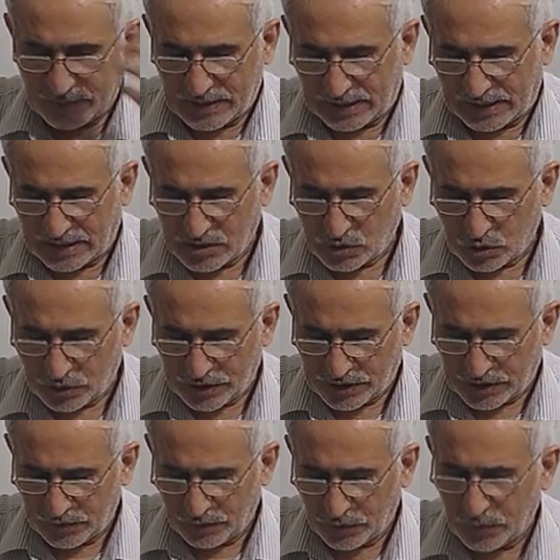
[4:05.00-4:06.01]
because
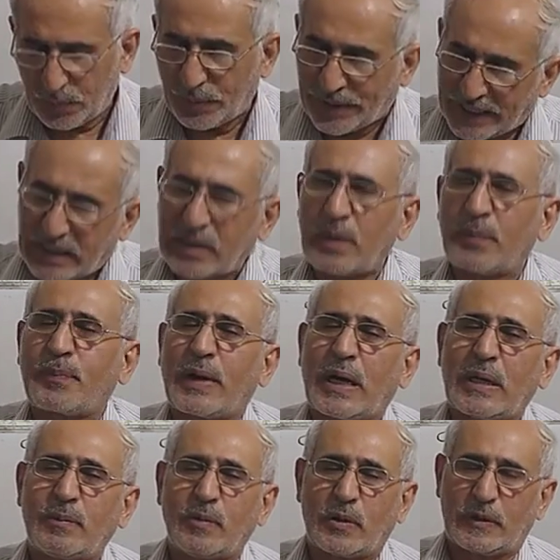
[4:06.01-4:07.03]
rotation will break the
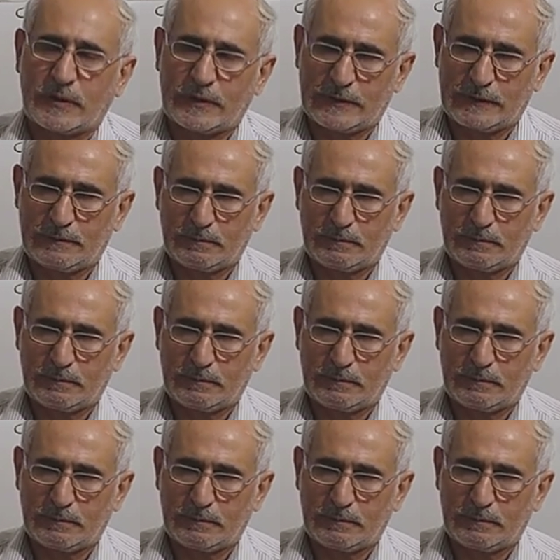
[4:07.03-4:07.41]
pi bond.